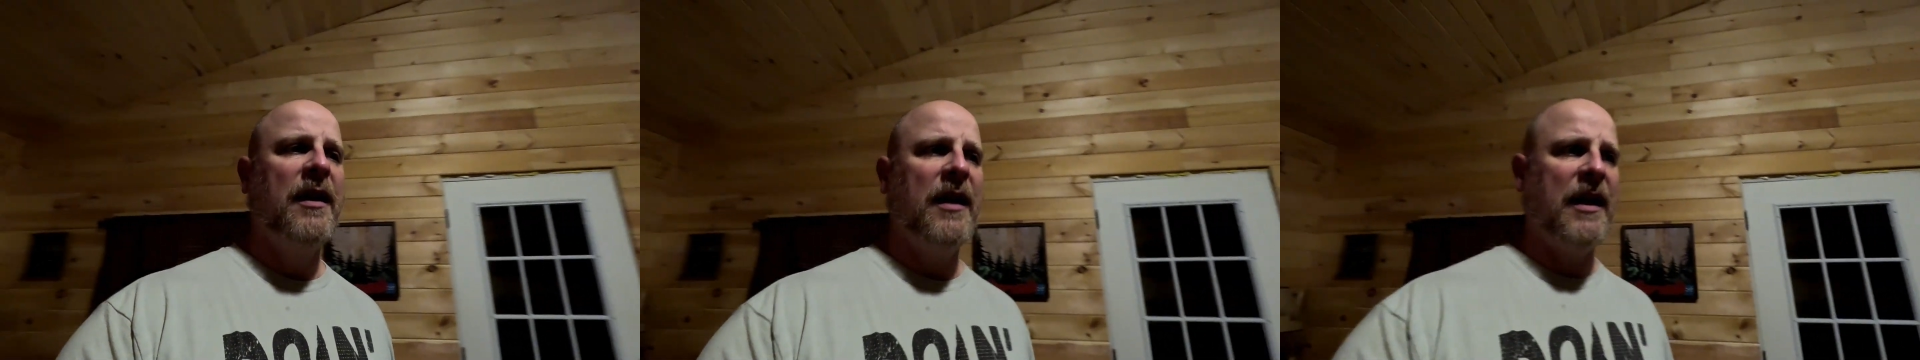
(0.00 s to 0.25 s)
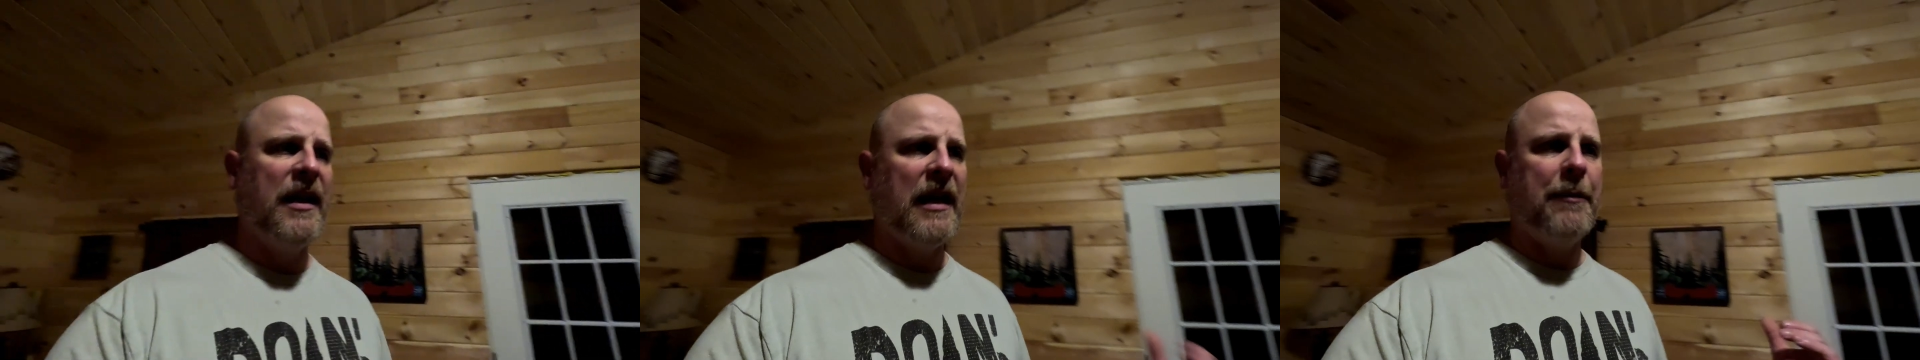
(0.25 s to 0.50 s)

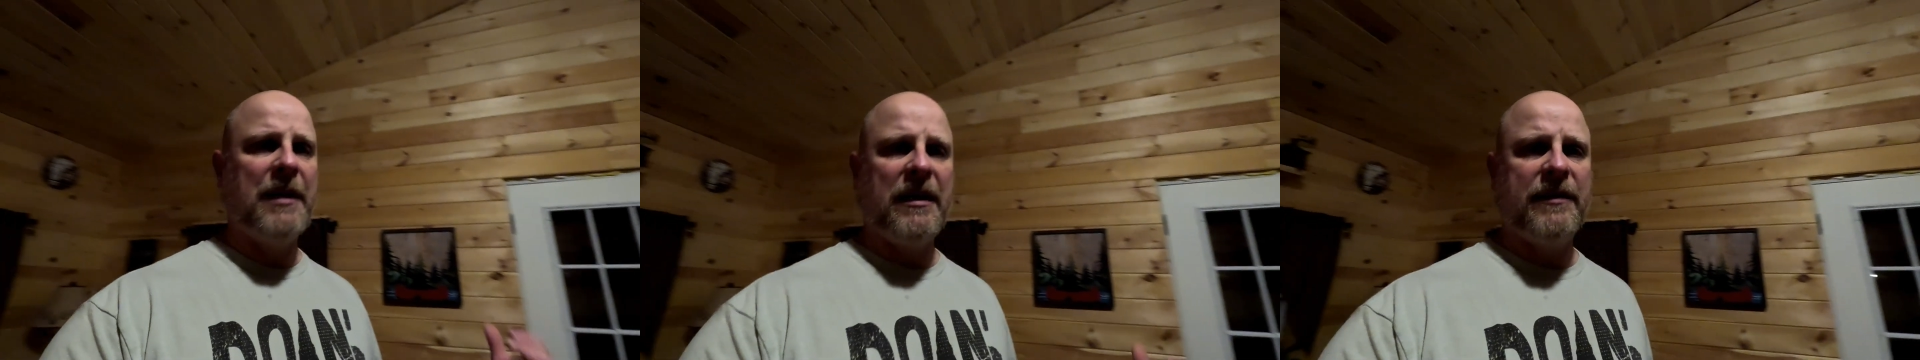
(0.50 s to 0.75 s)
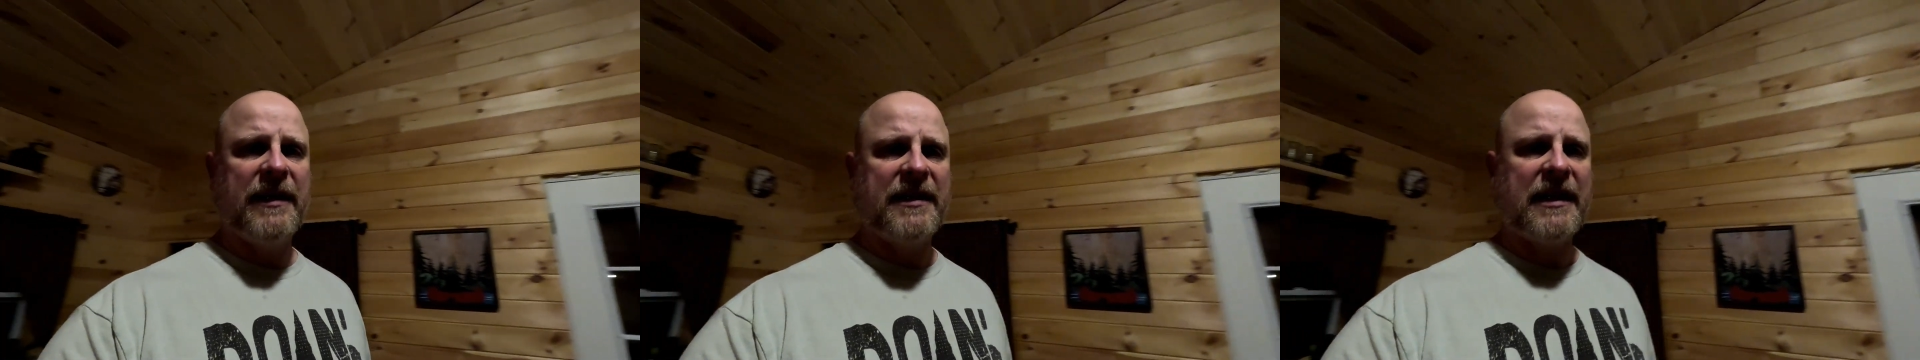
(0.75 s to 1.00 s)
And I'll be
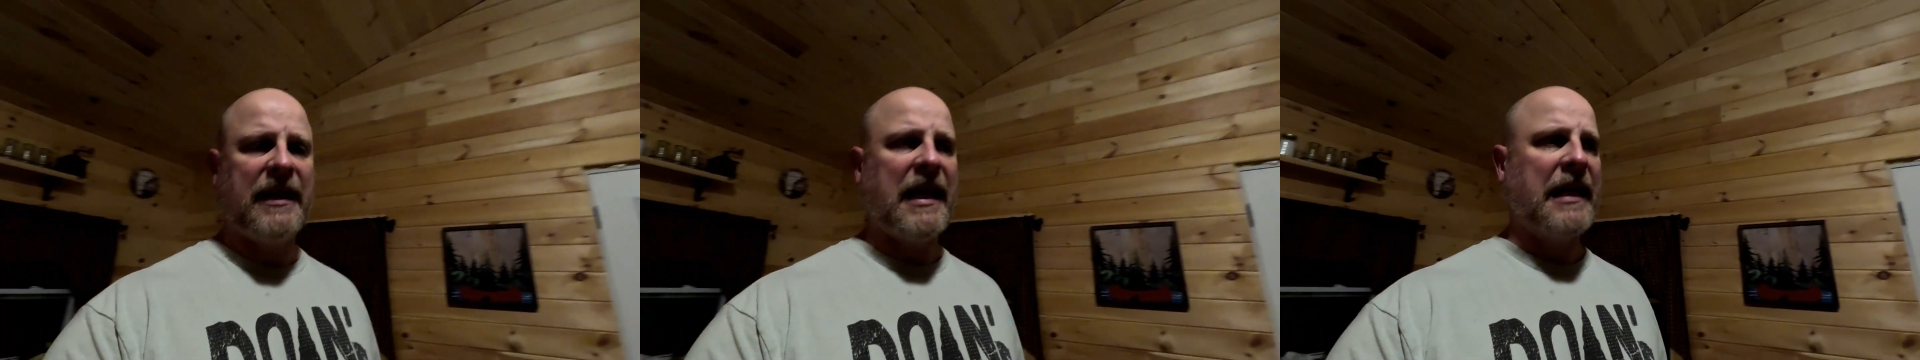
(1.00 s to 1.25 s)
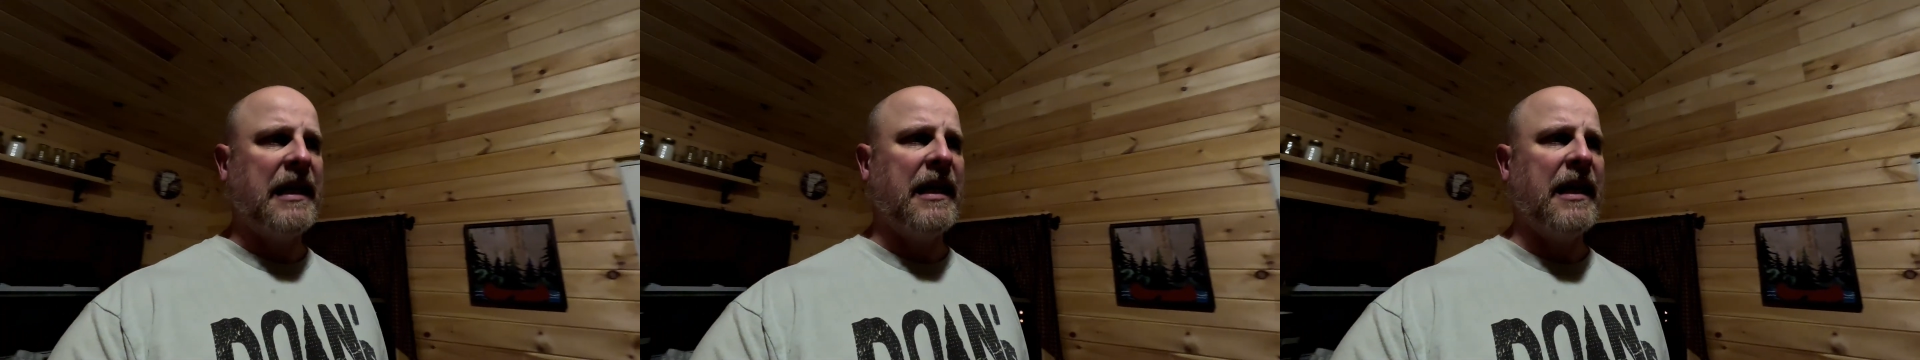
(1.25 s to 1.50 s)

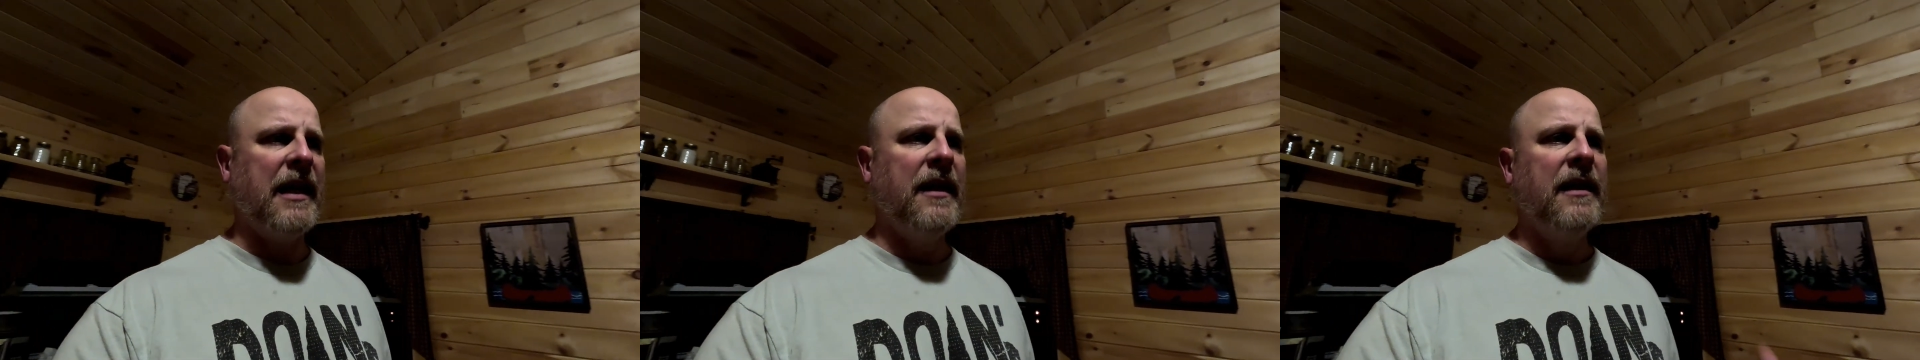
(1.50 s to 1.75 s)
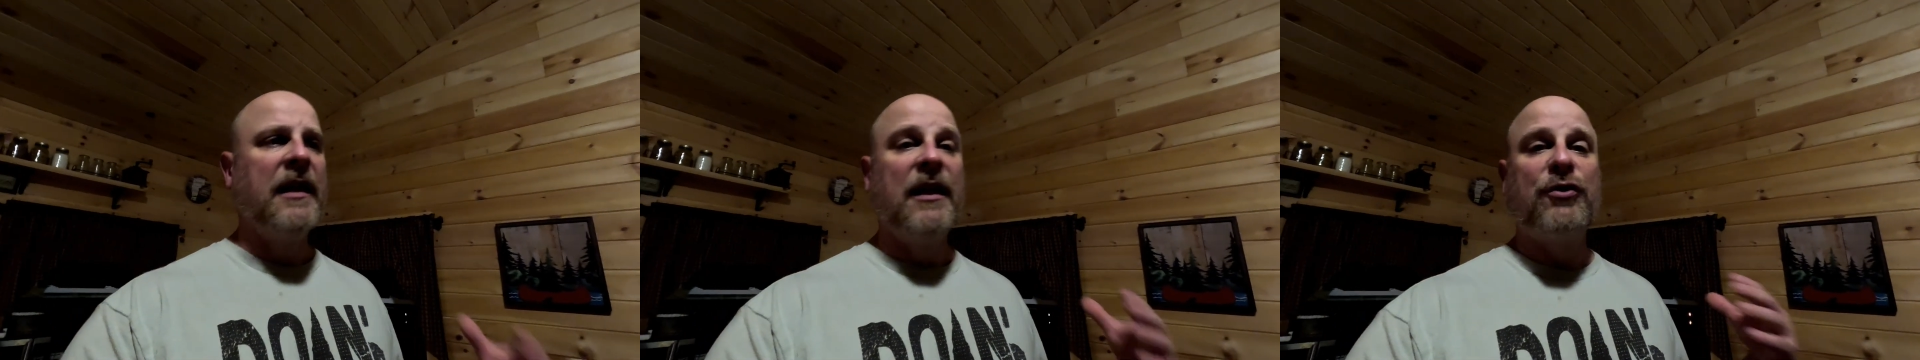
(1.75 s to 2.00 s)
disconnecting it,
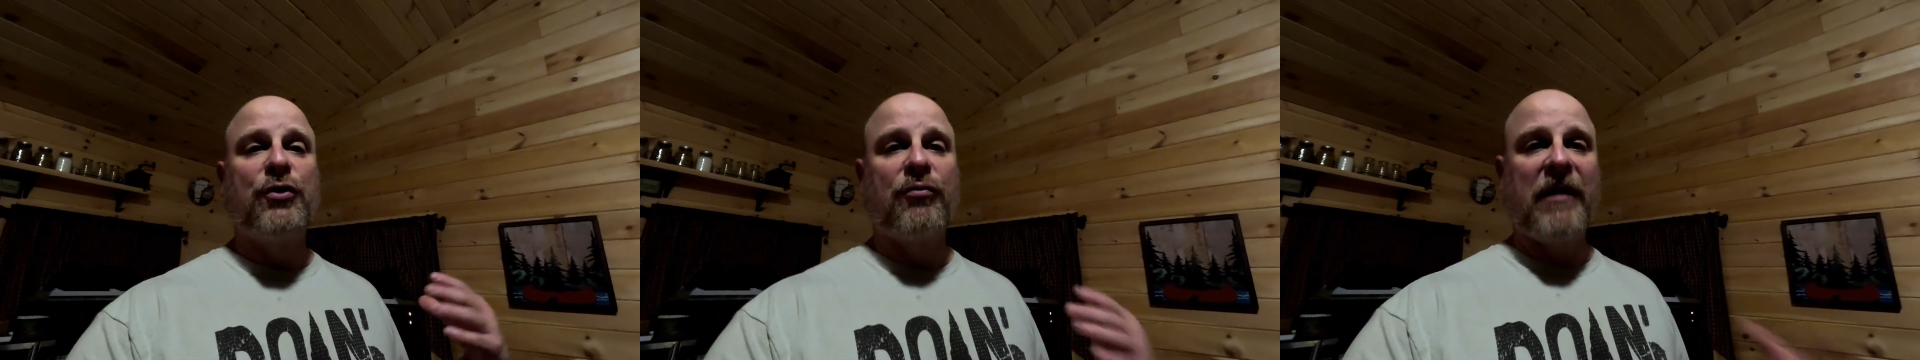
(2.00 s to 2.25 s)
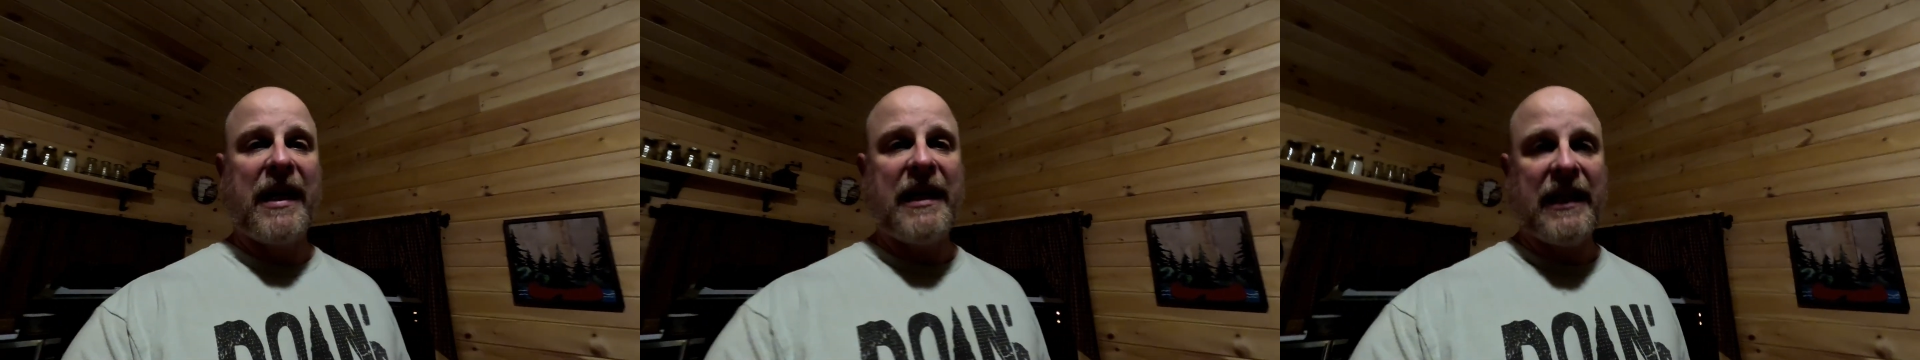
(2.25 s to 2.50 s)

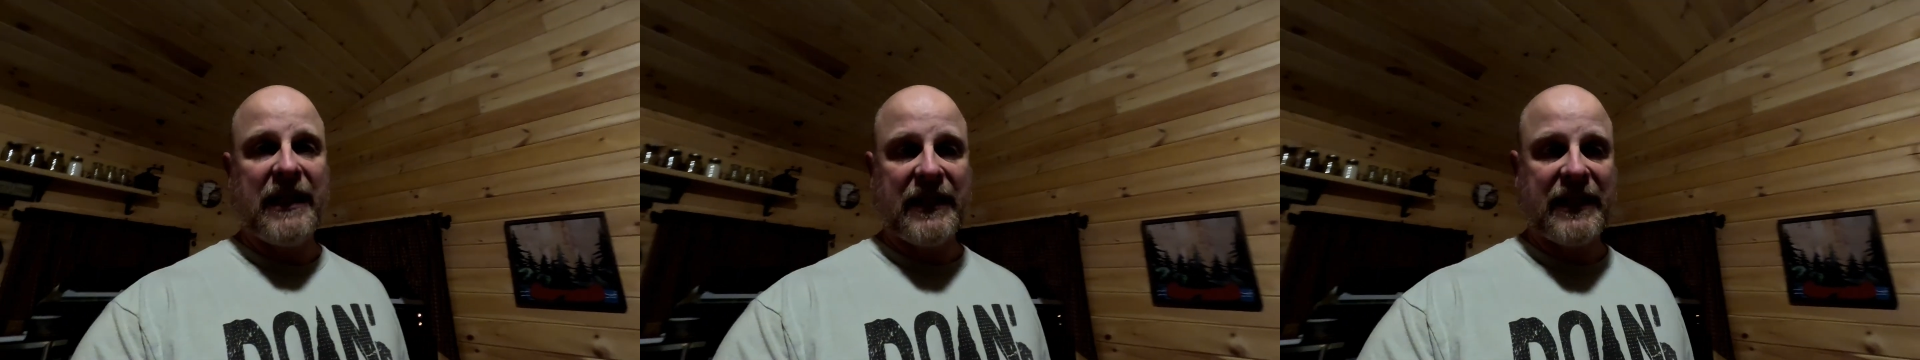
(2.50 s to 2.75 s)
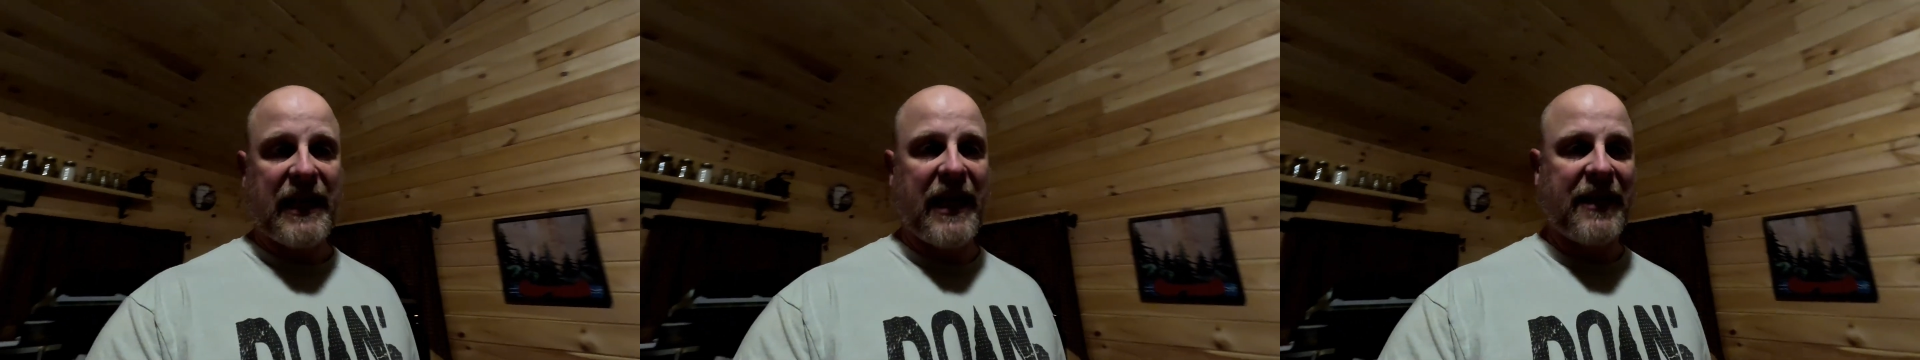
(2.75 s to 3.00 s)
draining the
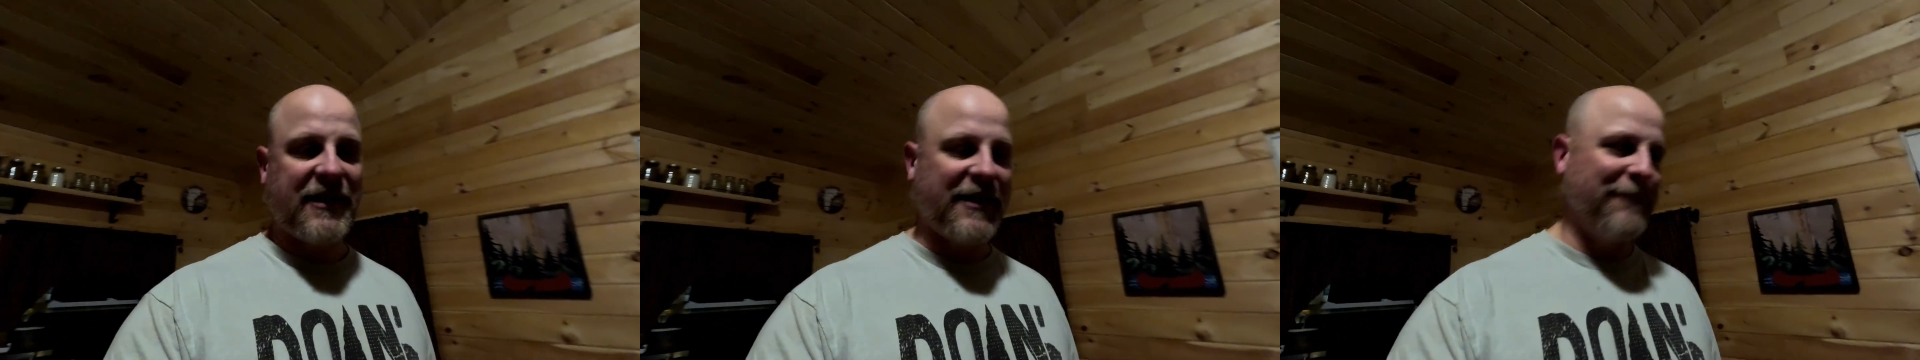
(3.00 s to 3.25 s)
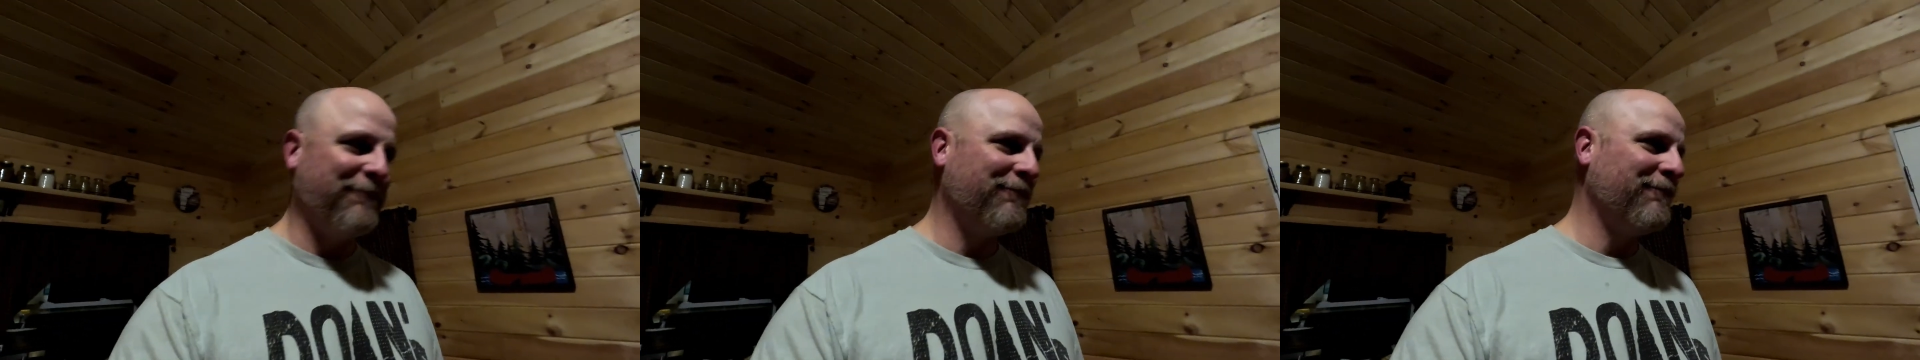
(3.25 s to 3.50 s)
tanks.